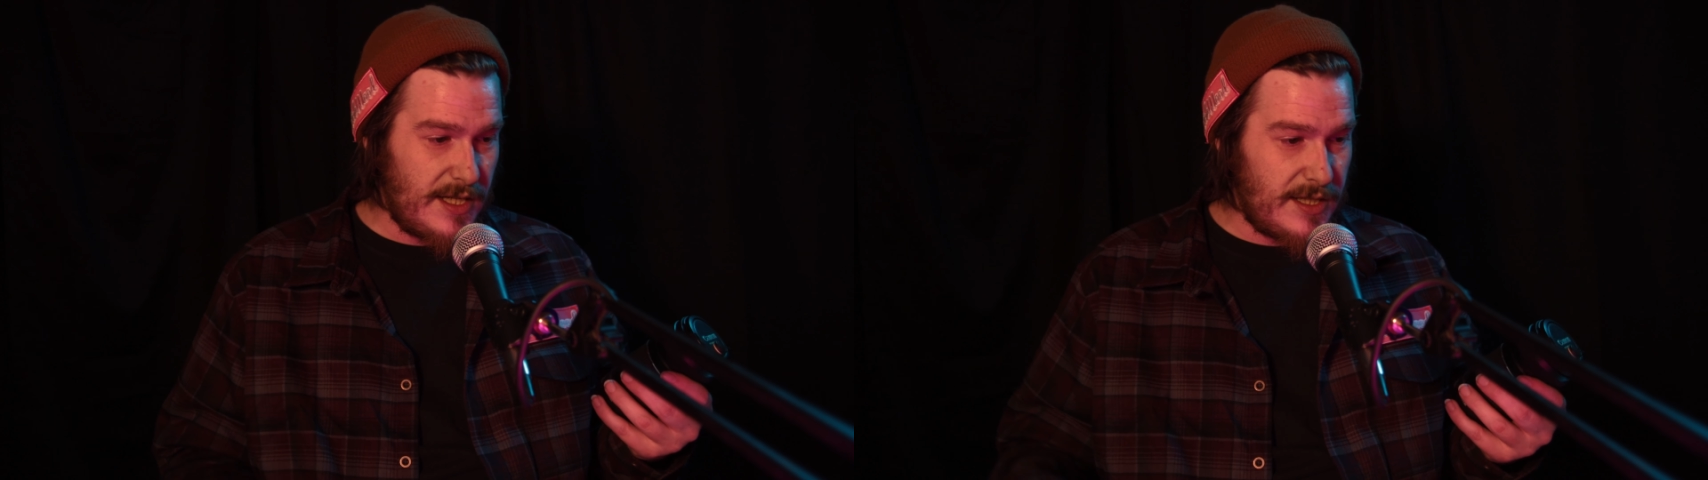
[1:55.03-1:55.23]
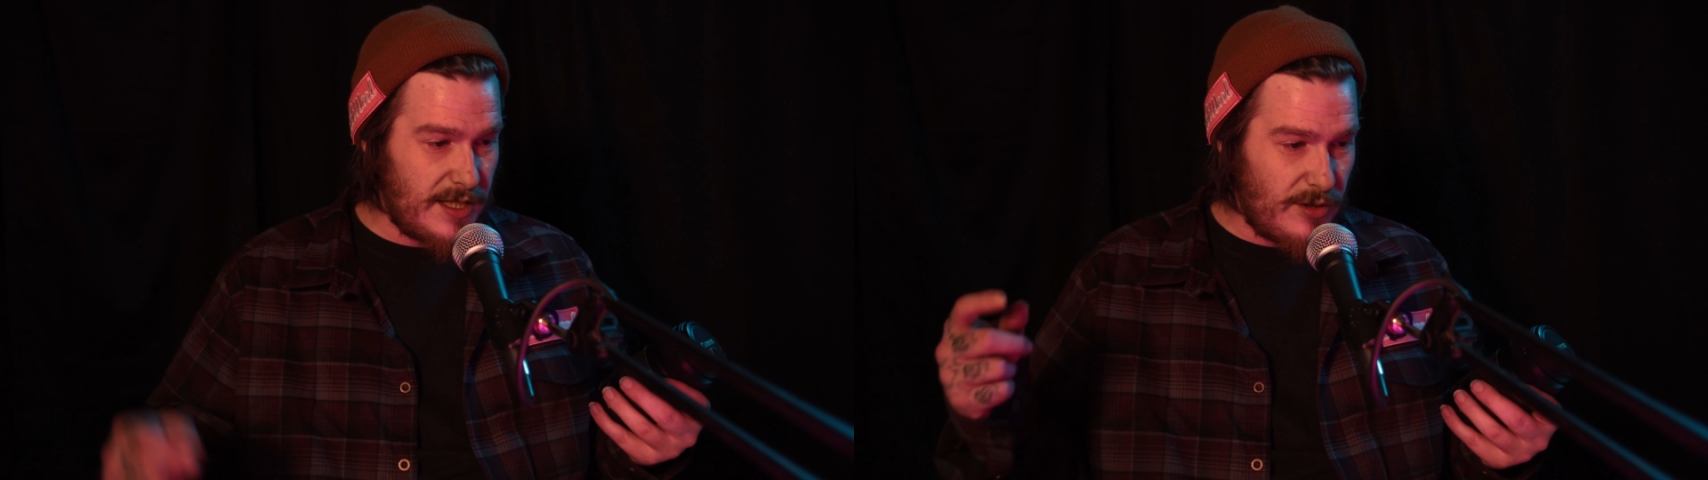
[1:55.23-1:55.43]

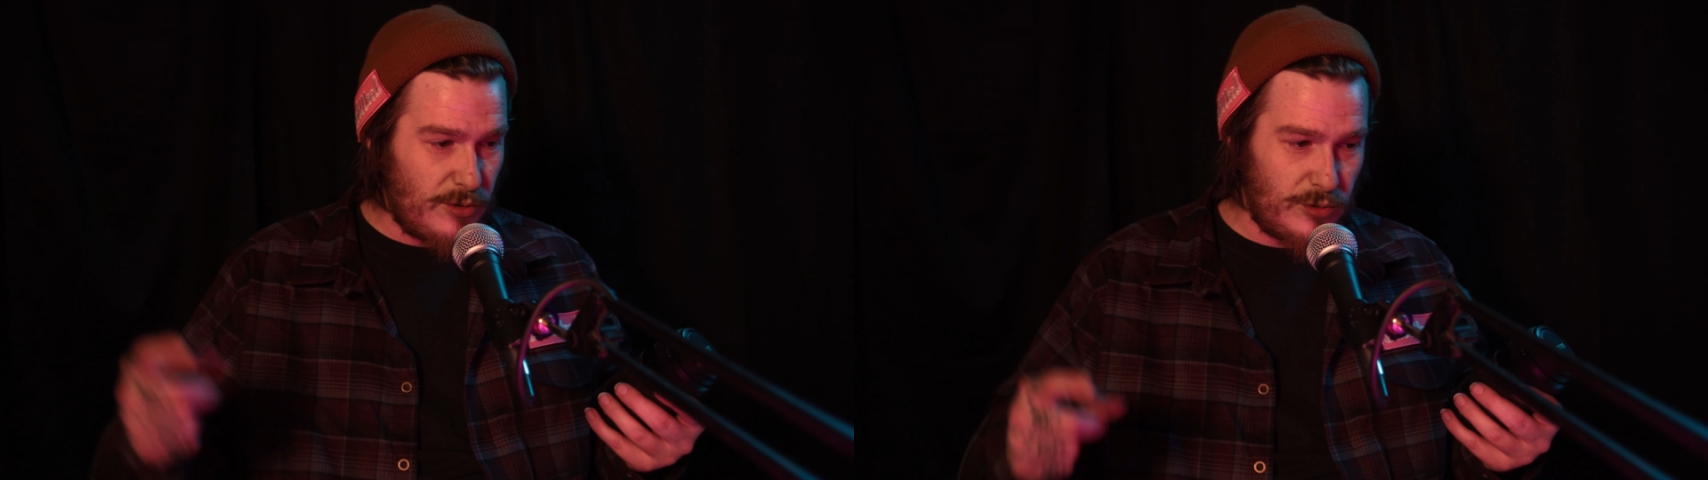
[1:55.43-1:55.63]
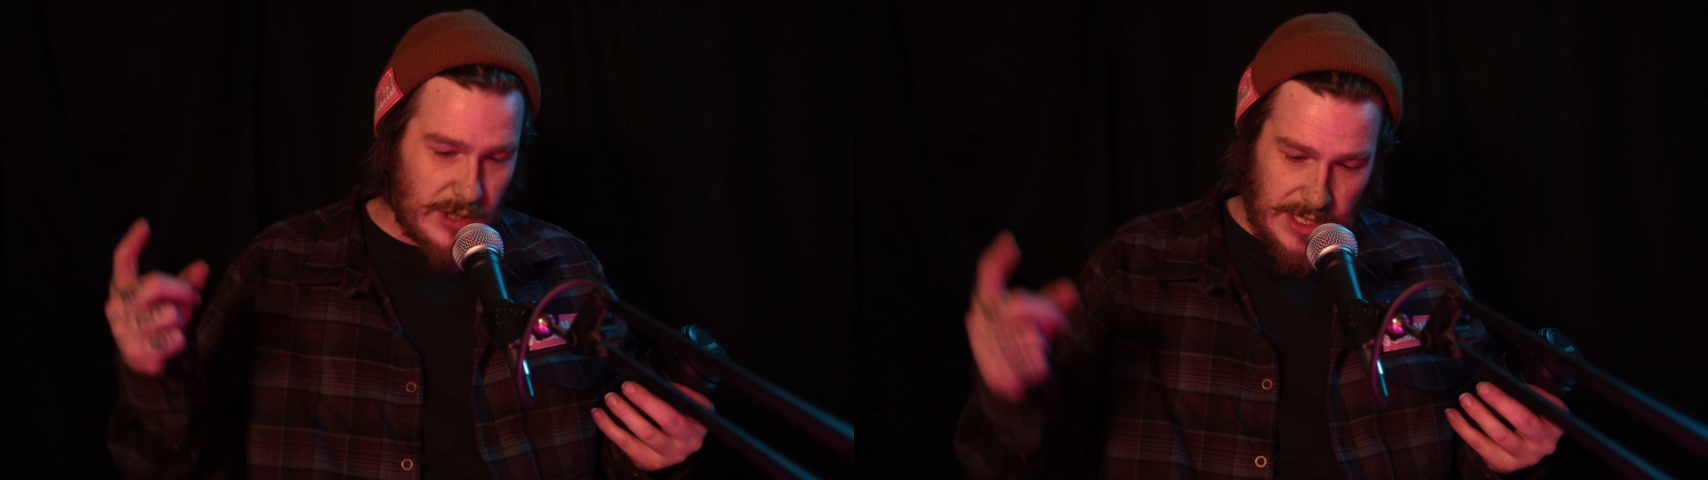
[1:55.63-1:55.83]
to
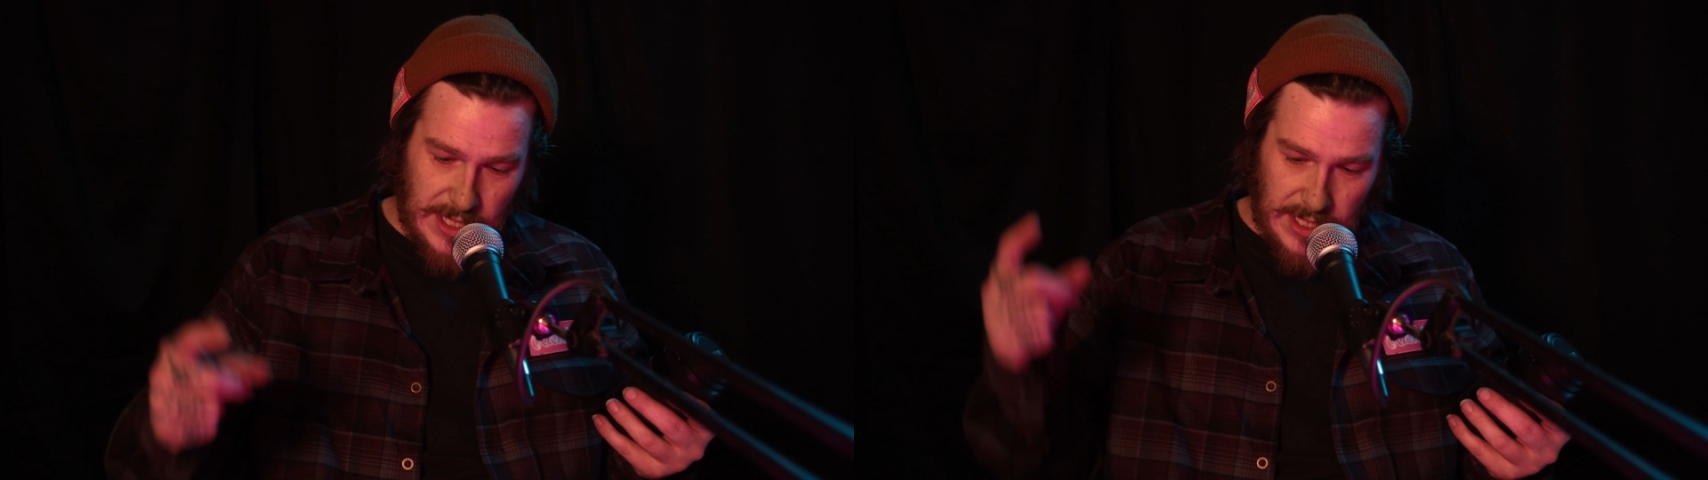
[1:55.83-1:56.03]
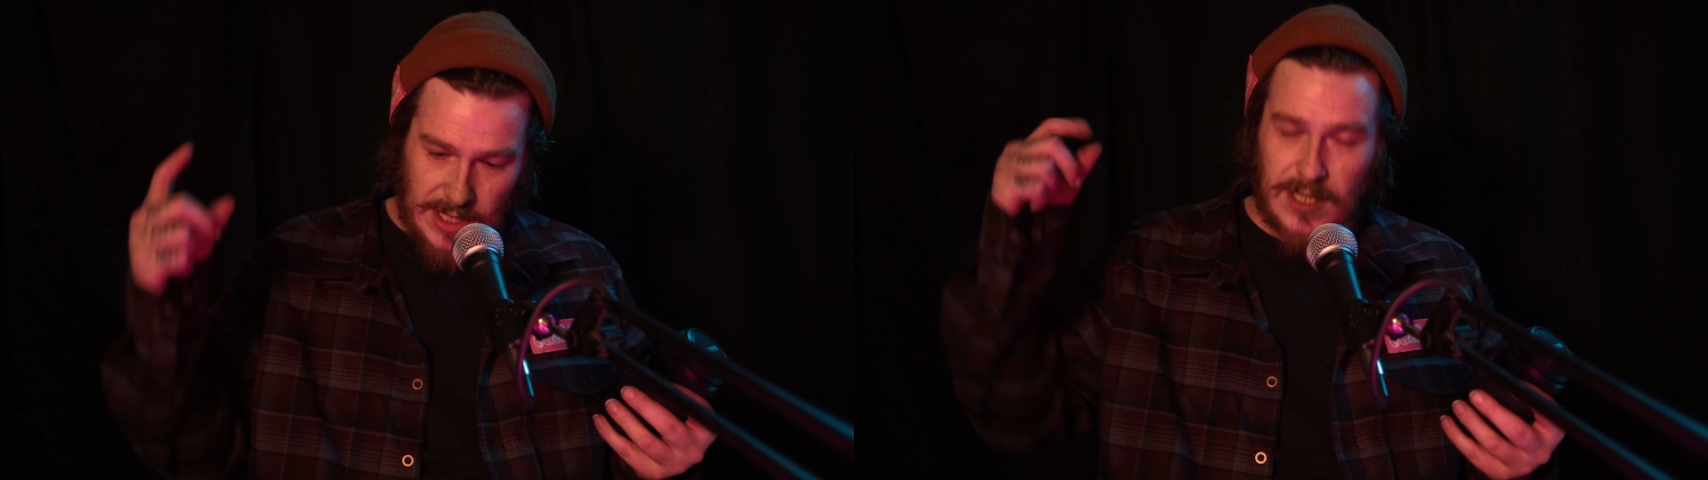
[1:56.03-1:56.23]
Old
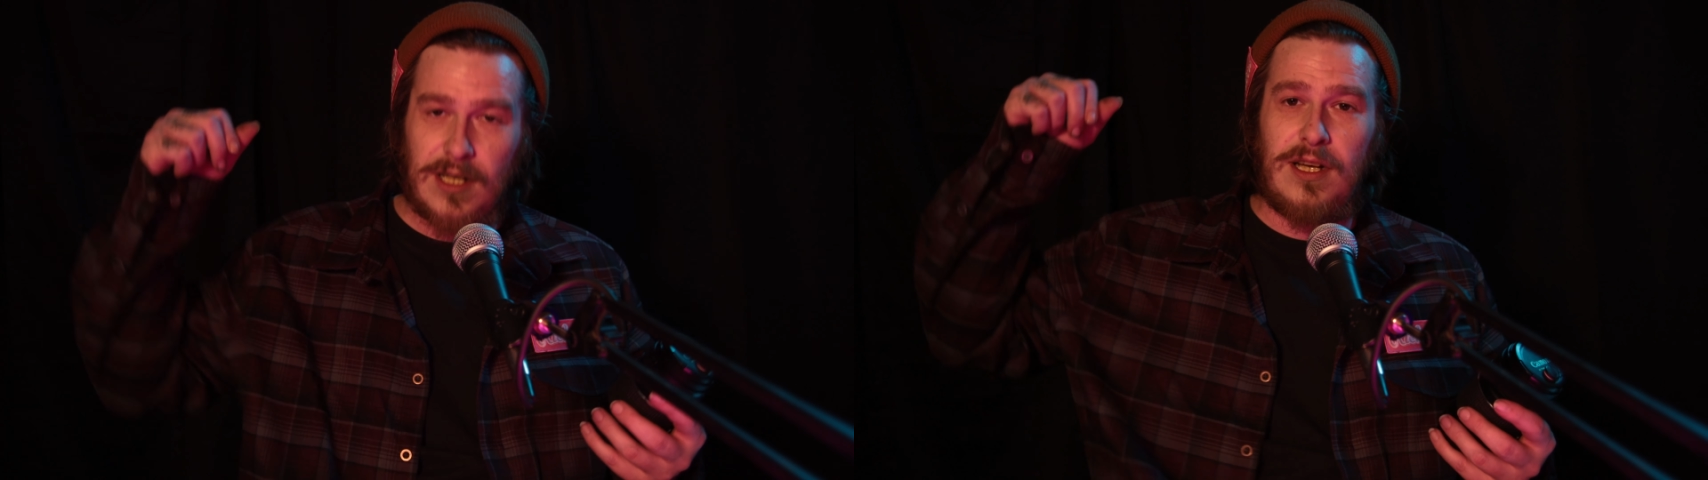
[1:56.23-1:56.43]
Ye